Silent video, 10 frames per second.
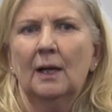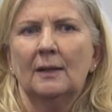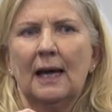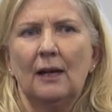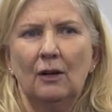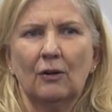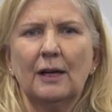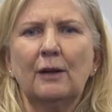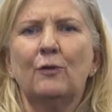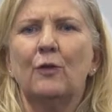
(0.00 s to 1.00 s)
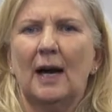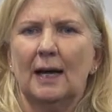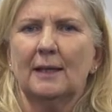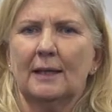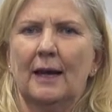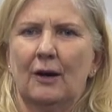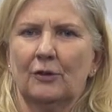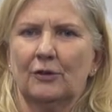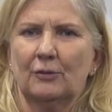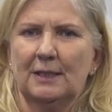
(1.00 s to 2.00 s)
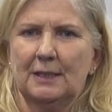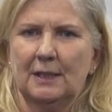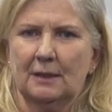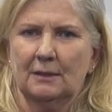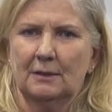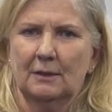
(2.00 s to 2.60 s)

They're looking for other characteristics.